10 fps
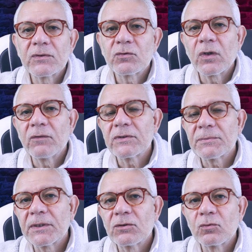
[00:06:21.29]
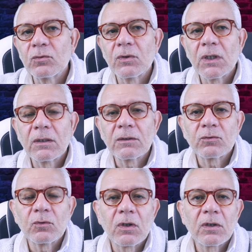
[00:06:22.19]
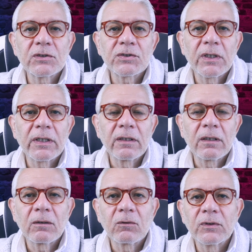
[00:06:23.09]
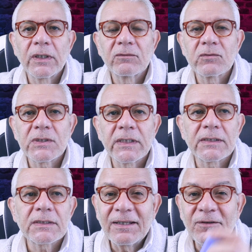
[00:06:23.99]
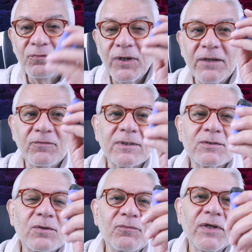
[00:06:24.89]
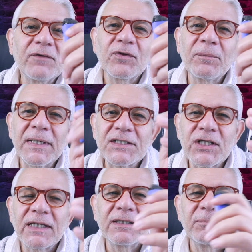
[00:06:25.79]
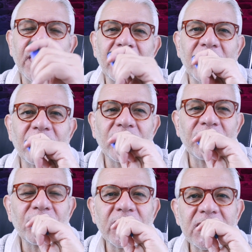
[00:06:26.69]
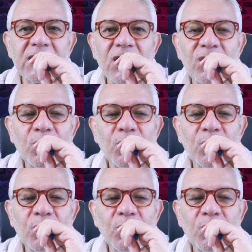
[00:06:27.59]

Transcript: If 12 is a bit too harsh, then go down to 6. And the flavor. So the mesh, yeah, did make a bit of a difference.